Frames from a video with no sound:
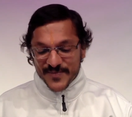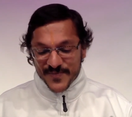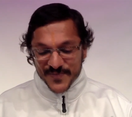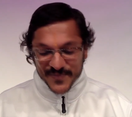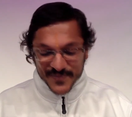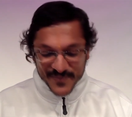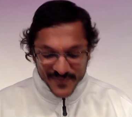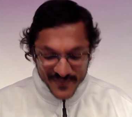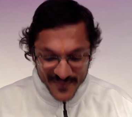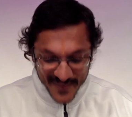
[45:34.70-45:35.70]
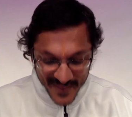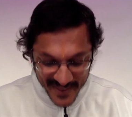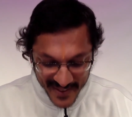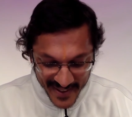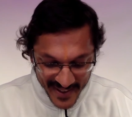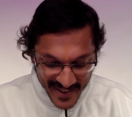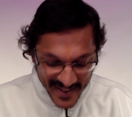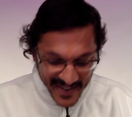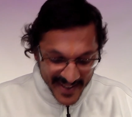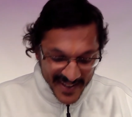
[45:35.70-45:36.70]

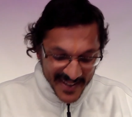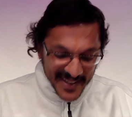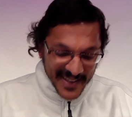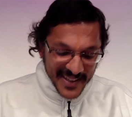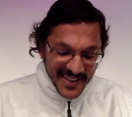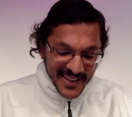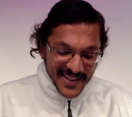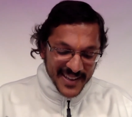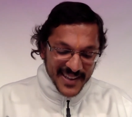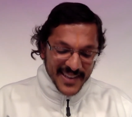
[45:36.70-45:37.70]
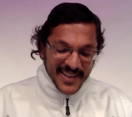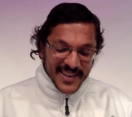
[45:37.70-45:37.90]
Nothing is said.